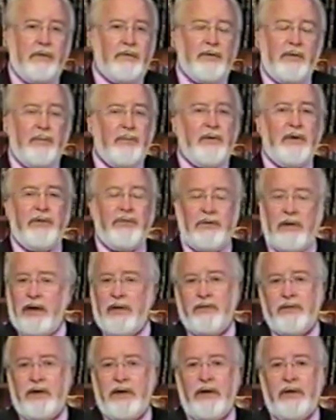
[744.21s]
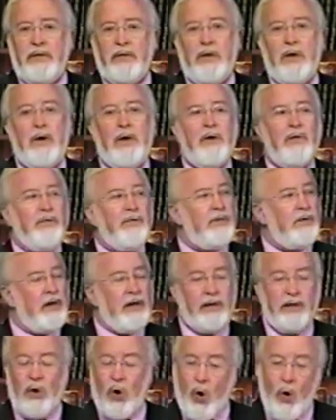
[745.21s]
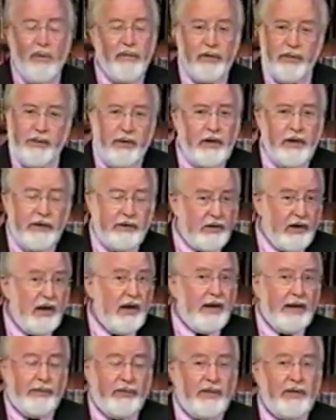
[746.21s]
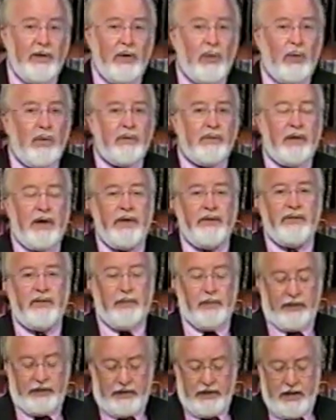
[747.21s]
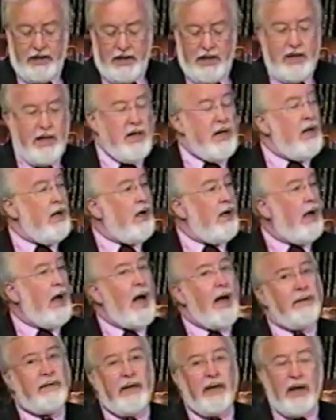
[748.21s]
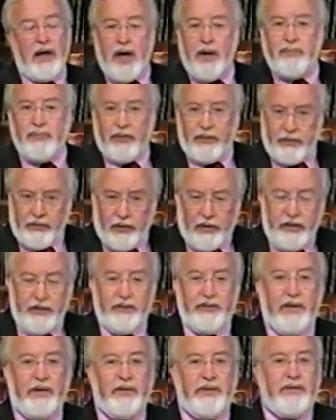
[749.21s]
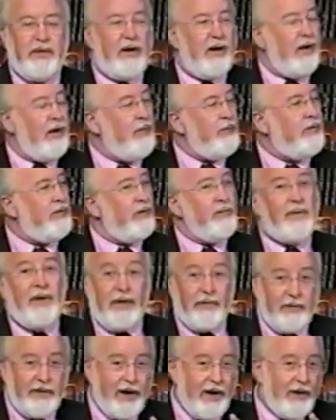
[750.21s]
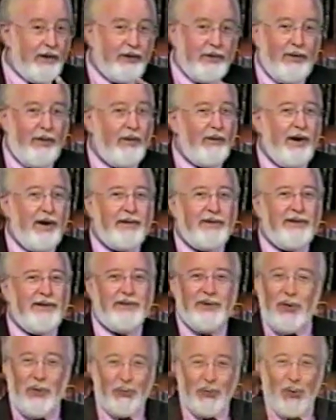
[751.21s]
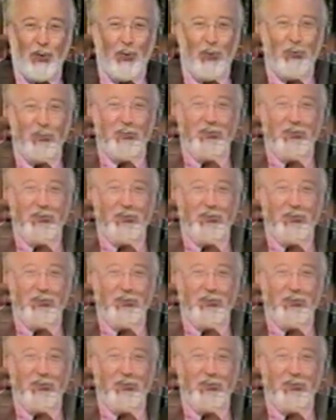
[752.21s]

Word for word: simply is translated curse in over 30 times in the Old Testament. Uh, I think up to 36 times, if I've counted correctly. Don't hold